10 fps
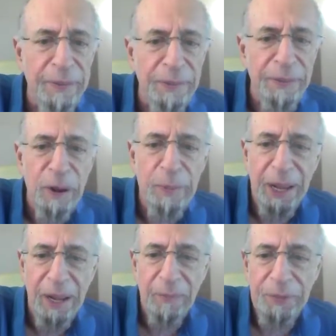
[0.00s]
the
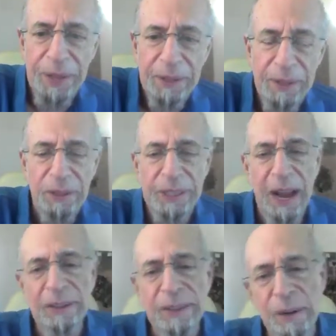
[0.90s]
phobia. So she
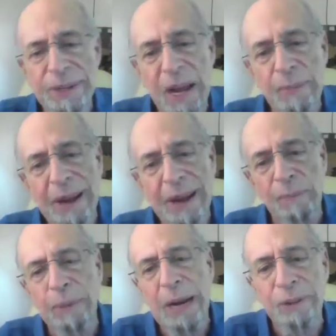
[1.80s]
actually was able to
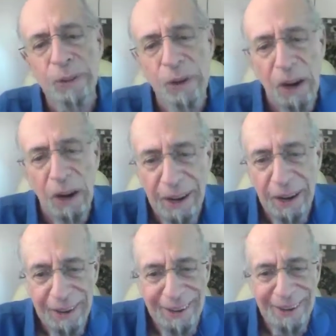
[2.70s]
have blood
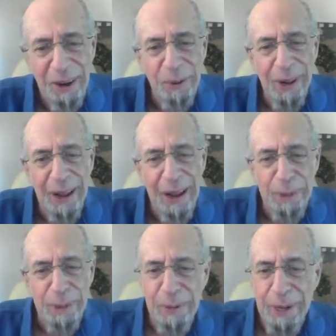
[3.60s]
drawn with a
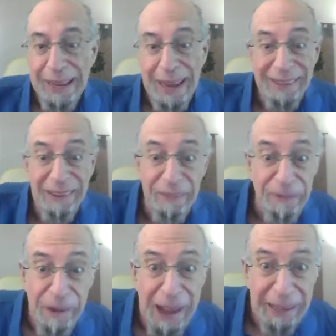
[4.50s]
hypodermic and didn't
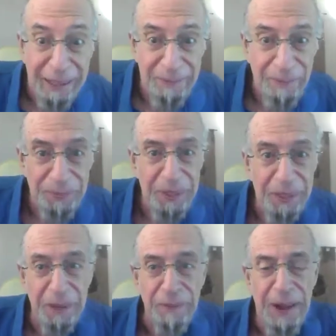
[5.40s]
faint.
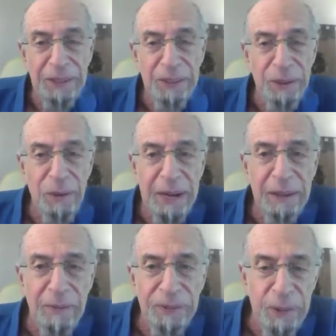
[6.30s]
In fact, she was quite
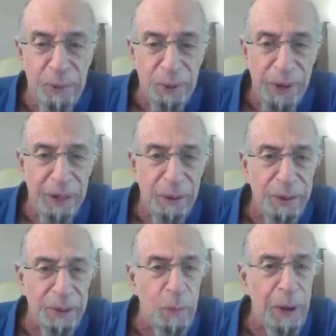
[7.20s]
comfortable with it. There
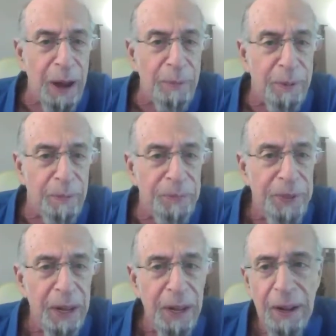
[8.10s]
was no problem.
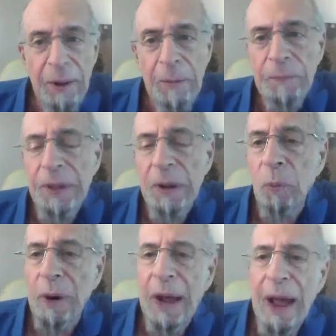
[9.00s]

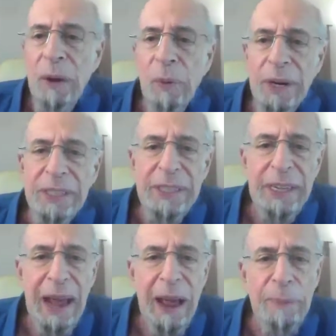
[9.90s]
What I want to
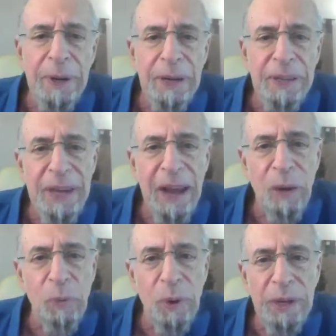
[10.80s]
see happen is
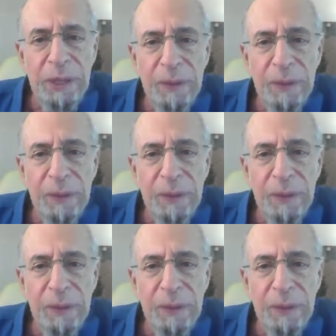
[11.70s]
I want